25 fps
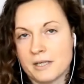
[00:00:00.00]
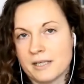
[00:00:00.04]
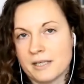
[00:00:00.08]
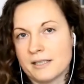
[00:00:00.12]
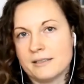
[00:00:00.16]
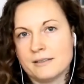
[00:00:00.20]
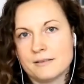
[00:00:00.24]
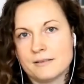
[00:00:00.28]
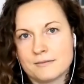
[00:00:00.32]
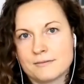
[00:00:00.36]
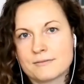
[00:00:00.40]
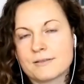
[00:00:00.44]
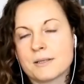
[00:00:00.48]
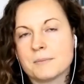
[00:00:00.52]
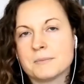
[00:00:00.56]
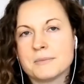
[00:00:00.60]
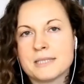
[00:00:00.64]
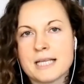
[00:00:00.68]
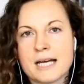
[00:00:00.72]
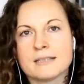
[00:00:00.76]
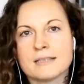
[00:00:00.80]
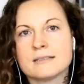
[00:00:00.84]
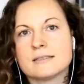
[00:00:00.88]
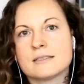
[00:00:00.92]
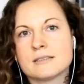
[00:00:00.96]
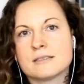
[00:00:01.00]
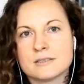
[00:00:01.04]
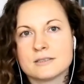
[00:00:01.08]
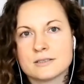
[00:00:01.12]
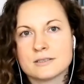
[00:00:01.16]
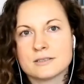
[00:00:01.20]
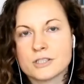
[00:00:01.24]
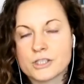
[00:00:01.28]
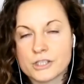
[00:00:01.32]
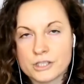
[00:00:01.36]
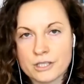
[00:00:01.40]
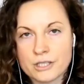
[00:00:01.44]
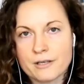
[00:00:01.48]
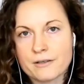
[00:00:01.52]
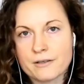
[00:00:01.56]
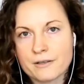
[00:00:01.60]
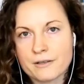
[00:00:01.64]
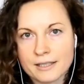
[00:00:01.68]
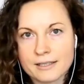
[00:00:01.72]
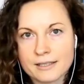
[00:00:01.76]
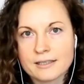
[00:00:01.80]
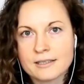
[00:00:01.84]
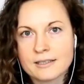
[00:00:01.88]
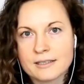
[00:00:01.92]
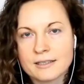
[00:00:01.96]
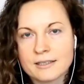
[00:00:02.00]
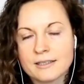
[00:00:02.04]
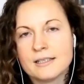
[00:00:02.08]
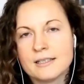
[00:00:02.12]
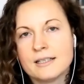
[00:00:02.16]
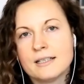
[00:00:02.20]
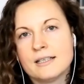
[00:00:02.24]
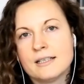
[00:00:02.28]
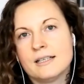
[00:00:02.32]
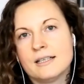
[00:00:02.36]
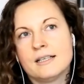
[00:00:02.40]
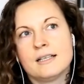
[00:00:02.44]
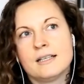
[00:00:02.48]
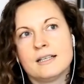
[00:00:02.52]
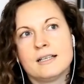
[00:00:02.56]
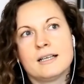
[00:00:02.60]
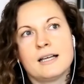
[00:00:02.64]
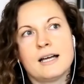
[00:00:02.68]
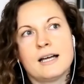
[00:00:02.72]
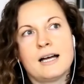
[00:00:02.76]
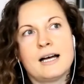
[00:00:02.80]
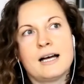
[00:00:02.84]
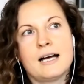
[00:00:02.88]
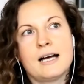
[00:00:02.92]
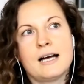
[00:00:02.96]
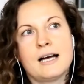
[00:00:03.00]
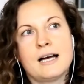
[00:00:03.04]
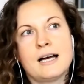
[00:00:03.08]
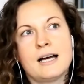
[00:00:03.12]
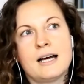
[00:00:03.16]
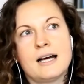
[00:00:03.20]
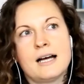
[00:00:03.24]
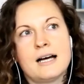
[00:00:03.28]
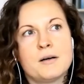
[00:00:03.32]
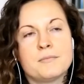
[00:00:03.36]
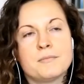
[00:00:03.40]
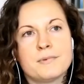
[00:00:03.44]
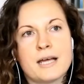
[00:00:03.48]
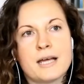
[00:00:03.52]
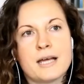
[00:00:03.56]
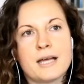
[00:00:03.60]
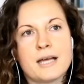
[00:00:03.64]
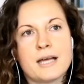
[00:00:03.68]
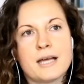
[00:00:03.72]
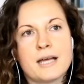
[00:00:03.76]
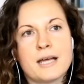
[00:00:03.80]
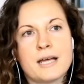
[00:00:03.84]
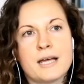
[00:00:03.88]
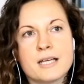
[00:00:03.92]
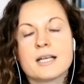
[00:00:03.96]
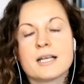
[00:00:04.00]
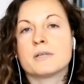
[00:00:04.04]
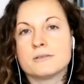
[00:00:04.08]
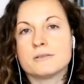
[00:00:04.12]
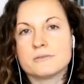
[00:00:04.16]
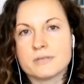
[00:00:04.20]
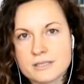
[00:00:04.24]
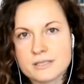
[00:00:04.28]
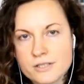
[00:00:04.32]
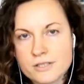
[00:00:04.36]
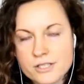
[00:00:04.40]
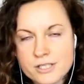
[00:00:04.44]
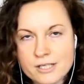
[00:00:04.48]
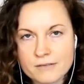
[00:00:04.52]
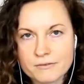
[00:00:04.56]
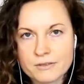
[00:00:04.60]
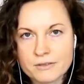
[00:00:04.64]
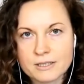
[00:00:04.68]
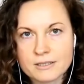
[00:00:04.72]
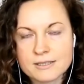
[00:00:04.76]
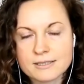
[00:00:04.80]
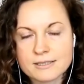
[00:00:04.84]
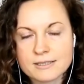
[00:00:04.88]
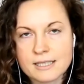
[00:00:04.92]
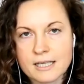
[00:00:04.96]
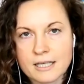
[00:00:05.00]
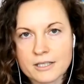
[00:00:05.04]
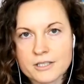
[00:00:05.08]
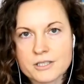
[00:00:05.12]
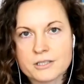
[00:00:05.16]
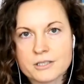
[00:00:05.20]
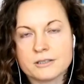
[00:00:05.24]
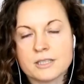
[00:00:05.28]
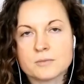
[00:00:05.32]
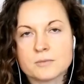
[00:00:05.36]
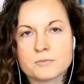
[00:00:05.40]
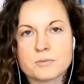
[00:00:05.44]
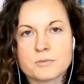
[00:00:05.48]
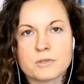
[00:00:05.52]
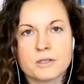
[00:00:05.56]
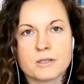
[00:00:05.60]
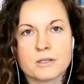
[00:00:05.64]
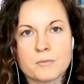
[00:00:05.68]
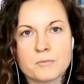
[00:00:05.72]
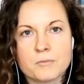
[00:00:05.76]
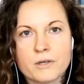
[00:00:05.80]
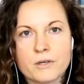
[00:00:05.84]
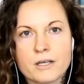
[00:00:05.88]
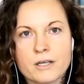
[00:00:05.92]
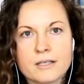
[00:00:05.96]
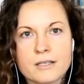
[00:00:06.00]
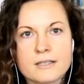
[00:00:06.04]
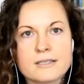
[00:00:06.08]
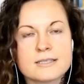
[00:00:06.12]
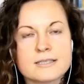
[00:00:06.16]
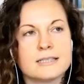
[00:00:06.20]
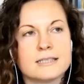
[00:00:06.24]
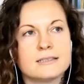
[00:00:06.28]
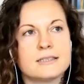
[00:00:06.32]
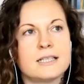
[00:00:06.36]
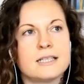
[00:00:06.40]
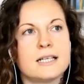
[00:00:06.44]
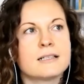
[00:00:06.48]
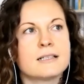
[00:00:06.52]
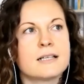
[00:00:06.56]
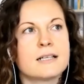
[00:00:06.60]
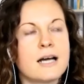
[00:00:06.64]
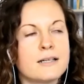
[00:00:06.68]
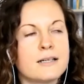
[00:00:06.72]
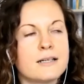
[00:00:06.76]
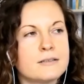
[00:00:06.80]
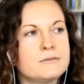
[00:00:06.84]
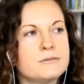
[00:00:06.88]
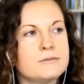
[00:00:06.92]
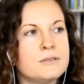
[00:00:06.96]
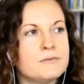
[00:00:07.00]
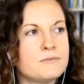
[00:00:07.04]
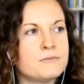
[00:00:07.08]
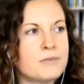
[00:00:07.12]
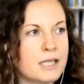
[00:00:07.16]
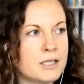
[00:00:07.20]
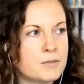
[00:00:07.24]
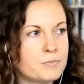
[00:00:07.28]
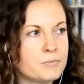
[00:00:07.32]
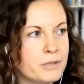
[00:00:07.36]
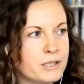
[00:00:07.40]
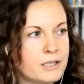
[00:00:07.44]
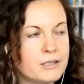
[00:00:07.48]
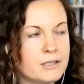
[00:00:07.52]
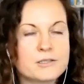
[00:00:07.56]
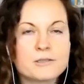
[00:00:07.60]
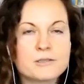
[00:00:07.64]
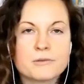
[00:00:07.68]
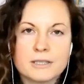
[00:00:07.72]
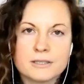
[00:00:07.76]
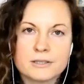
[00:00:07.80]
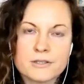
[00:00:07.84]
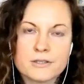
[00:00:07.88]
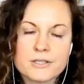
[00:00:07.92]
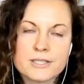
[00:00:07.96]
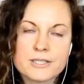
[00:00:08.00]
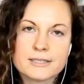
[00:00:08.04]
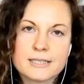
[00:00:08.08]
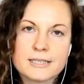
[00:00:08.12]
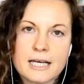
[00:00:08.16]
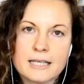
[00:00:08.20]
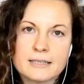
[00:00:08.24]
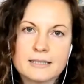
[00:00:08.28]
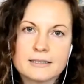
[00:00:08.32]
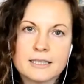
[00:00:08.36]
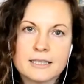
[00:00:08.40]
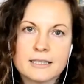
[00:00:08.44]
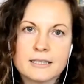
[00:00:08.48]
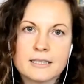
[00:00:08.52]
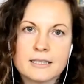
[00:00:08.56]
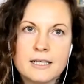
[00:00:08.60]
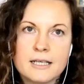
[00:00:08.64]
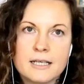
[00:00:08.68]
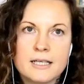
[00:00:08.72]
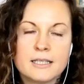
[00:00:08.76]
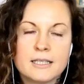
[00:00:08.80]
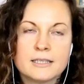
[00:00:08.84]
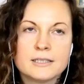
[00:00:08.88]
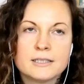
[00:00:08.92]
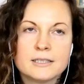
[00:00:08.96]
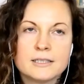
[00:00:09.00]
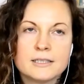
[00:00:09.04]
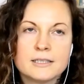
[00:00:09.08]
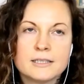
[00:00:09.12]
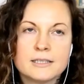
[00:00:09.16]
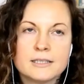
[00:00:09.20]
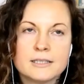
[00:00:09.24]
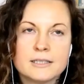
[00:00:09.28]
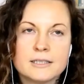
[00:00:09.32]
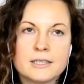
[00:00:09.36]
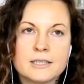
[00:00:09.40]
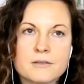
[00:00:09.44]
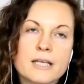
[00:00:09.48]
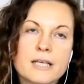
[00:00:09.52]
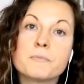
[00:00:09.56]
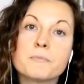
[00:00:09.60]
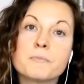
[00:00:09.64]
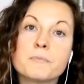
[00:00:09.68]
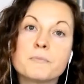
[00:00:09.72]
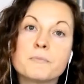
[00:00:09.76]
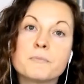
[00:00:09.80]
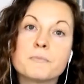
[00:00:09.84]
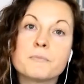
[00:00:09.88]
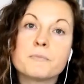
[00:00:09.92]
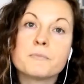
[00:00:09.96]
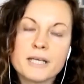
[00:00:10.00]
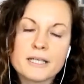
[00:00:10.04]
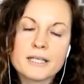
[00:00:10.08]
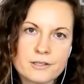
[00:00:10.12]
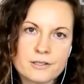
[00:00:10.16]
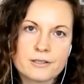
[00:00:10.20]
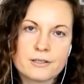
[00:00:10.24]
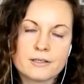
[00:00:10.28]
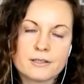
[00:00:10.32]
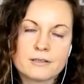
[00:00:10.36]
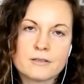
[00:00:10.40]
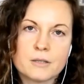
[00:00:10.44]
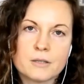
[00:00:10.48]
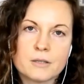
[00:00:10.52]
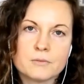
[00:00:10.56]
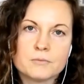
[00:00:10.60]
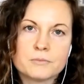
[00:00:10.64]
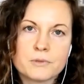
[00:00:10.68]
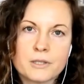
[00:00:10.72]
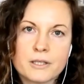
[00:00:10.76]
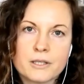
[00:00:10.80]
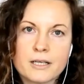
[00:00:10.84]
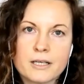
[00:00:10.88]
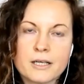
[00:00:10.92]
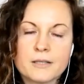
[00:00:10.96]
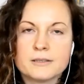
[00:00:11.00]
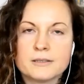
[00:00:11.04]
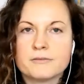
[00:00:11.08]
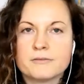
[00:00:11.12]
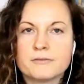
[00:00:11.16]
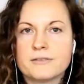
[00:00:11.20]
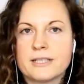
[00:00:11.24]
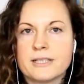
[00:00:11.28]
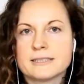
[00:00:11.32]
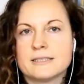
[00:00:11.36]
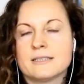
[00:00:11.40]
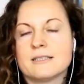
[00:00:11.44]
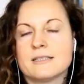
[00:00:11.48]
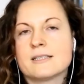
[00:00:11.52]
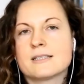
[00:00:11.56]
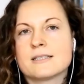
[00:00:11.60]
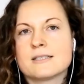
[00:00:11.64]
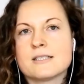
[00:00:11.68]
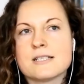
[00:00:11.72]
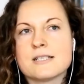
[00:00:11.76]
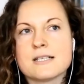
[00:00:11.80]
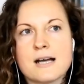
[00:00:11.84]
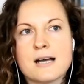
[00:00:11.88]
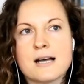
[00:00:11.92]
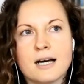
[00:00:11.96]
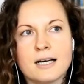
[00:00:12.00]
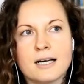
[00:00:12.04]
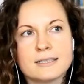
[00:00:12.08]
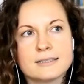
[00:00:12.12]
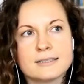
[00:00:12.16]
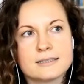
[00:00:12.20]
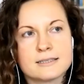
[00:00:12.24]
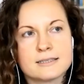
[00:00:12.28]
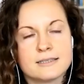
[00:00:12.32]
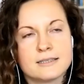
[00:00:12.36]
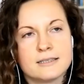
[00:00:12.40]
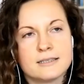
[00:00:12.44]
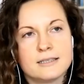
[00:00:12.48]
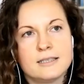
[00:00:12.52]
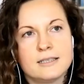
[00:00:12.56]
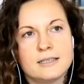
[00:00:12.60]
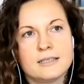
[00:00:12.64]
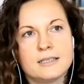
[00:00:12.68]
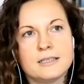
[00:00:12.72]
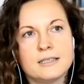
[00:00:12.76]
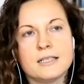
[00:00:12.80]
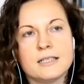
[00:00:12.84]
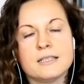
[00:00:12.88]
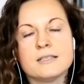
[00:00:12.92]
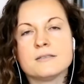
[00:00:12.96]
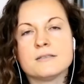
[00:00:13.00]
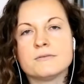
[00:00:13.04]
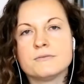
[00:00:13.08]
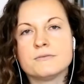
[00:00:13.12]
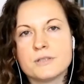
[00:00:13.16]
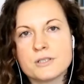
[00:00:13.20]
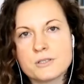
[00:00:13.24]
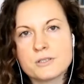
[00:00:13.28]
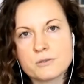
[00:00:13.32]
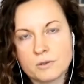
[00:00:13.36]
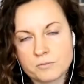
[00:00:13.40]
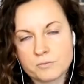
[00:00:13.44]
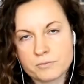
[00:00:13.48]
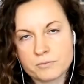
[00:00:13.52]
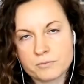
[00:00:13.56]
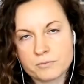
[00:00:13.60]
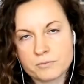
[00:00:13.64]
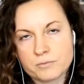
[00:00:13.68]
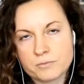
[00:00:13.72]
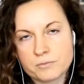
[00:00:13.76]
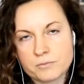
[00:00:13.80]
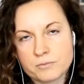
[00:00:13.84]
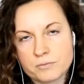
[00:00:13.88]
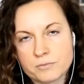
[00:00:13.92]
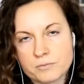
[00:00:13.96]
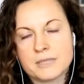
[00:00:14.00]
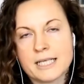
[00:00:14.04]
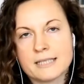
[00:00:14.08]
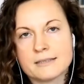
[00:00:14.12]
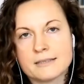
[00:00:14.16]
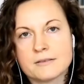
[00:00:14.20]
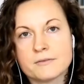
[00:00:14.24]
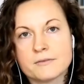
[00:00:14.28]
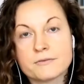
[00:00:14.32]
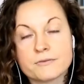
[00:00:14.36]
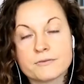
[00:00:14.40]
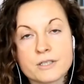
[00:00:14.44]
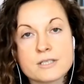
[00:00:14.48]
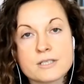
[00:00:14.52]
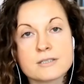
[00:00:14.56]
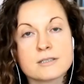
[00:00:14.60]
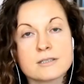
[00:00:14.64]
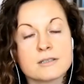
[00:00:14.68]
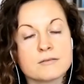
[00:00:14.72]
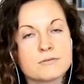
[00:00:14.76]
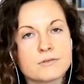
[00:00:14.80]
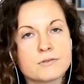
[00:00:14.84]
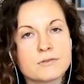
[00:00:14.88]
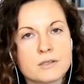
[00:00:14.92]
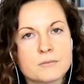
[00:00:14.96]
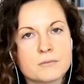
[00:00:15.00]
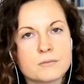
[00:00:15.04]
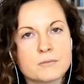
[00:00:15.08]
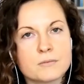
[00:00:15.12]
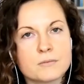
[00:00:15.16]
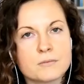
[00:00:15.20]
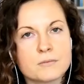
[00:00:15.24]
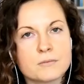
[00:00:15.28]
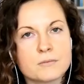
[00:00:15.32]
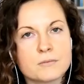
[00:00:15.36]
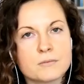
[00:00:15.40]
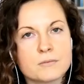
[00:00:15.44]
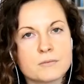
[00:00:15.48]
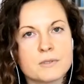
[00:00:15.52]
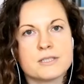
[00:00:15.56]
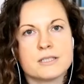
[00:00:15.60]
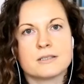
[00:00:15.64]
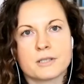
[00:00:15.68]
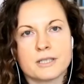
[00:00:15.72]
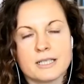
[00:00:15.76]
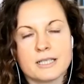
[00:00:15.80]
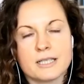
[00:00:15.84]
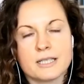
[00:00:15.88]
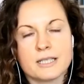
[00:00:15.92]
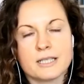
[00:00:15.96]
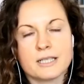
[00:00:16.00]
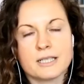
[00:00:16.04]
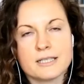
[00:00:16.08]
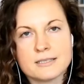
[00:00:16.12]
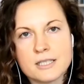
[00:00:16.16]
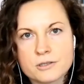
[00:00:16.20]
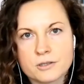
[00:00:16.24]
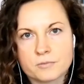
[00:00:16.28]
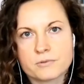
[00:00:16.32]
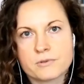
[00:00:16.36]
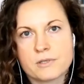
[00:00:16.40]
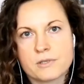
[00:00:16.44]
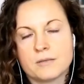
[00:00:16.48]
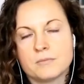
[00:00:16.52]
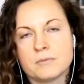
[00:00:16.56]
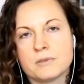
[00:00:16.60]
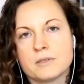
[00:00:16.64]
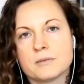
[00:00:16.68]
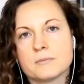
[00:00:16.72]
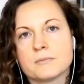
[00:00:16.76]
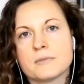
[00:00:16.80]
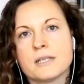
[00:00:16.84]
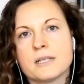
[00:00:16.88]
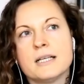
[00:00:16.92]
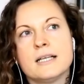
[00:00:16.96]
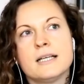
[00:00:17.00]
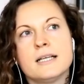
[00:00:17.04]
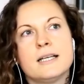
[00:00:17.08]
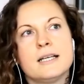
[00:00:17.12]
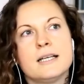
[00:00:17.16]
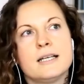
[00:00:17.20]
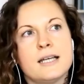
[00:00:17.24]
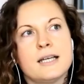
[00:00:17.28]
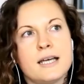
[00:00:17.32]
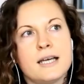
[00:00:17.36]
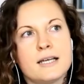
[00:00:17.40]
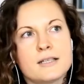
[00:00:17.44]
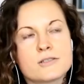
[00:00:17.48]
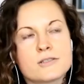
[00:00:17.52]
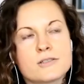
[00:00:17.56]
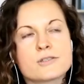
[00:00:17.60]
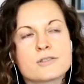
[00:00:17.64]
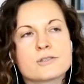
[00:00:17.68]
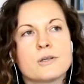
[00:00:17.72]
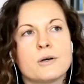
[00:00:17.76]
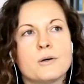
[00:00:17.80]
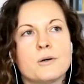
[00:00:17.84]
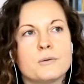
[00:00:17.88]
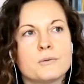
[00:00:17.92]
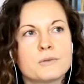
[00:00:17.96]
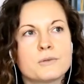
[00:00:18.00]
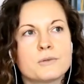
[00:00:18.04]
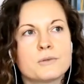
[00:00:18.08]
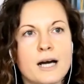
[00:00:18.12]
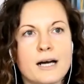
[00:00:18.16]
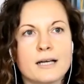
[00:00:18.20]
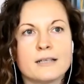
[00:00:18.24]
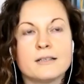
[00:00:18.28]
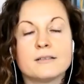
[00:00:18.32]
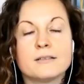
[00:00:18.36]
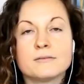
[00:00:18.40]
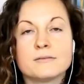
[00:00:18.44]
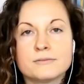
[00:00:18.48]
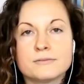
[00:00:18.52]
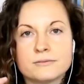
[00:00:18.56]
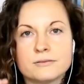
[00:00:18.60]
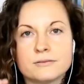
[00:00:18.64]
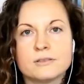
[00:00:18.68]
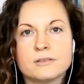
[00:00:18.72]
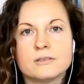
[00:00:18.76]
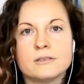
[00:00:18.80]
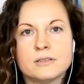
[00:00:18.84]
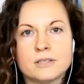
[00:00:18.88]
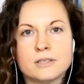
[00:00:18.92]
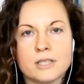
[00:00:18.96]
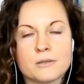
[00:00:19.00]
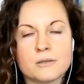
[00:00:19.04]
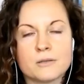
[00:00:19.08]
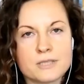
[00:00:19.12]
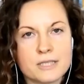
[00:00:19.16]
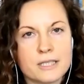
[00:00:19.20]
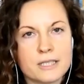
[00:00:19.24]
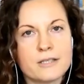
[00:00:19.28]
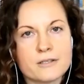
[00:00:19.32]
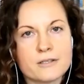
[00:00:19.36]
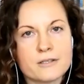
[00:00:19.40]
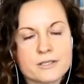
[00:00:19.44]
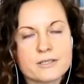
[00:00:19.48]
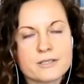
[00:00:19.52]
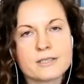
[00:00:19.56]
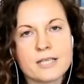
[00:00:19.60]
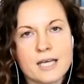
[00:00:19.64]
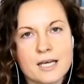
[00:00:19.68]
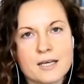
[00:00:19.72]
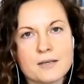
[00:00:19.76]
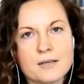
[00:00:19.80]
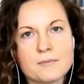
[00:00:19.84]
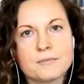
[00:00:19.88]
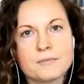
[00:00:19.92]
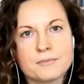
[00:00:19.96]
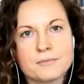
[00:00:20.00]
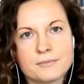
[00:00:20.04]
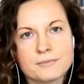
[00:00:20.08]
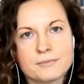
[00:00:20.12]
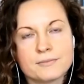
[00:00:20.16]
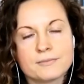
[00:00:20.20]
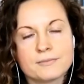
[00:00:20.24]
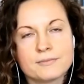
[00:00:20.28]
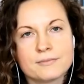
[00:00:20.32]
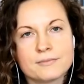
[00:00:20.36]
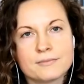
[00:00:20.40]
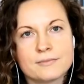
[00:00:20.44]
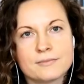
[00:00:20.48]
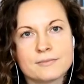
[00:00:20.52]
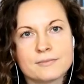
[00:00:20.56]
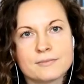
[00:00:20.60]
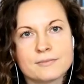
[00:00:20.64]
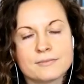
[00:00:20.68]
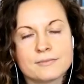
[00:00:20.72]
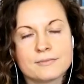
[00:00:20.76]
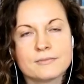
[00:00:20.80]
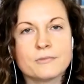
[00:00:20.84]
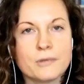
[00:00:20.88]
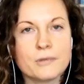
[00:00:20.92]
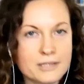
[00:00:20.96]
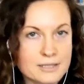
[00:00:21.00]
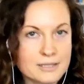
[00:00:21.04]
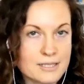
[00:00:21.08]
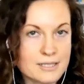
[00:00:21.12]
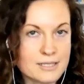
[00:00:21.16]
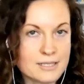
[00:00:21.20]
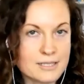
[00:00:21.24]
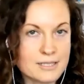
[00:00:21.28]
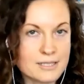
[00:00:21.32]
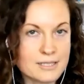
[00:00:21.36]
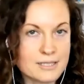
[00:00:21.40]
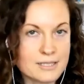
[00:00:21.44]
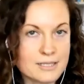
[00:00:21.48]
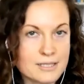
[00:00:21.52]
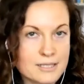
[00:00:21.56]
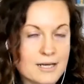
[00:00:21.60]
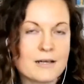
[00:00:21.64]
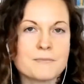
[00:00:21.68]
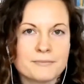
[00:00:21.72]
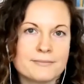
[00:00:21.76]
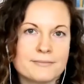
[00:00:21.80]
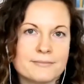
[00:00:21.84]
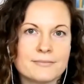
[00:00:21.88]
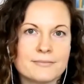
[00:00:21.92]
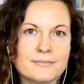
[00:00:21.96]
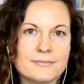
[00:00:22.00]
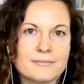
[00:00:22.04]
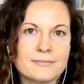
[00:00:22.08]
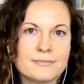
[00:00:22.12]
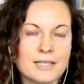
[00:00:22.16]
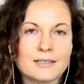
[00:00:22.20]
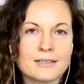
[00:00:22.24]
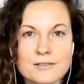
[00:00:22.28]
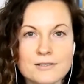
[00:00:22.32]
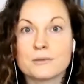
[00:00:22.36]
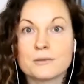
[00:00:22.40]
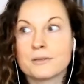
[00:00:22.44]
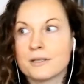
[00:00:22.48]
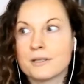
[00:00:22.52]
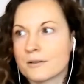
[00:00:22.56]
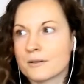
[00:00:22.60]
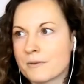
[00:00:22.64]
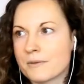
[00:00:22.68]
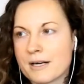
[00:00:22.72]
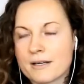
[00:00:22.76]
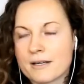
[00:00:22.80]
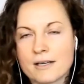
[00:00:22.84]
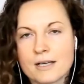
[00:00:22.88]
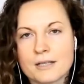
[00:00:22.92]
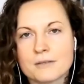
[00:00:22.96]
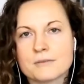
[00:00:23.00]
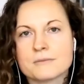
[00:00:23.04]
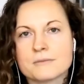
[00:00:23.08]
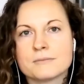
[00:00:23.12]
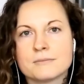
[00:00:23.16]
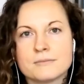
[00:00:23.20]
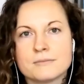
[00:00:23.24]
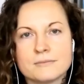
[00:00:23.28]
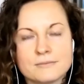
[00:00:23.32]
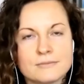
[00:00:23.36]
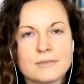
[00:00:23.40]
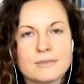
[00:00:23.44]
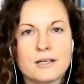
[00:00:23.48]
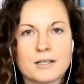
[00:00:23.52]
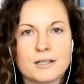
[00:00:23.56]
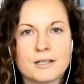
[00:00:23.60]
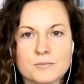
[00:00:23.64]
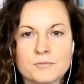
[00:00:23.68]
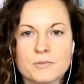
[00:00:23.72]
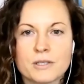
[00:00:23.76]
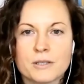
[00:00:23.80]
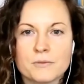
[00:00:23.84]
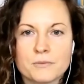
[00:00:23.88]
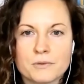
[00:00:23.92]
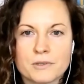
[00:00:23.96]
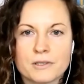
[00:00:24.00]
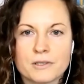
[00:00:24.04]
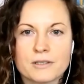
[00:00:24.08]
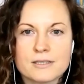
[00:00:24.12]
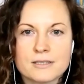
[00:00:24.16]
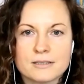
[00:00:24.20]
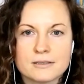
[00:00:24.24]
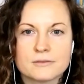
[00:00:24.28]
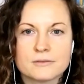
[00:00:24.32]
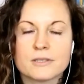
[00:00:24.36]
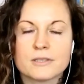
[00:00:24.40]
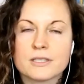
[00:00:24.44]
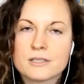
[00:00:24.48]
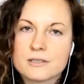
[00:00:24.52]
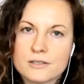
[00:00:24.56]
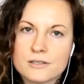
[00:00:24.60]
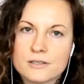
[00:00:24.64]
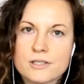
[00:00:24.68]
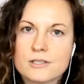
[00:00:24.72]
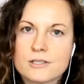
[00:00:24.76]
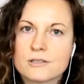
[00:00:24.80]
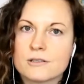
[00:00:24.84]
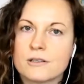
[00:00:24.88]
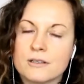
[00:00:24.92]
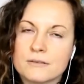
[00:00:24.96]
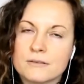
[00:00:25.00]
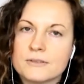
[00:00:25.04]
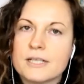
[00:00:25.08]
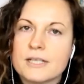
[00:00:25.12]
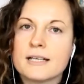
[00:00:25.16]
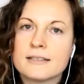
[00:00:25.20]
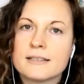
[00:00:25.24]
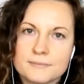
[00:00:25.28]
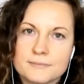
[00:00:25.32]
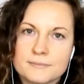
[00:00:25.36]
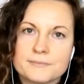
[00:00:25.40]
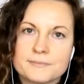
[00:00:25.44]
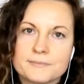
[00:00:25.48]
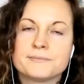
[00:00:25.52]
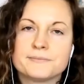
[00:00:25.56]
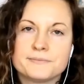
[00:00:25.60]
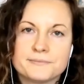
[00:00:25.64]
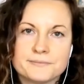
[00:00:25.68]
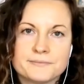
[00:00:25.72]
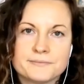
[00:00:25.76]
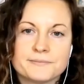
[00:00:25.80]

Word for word: that way from that sharing um, and then i wanted research evidence that actually that program works and then kind of developing into understanding the greater picture around burnout the fact that it's not an individual problem that first and foremost it is an organizational problem and so kind of those layers came with time uh, and so here we are now heart and brain works and the research and all of that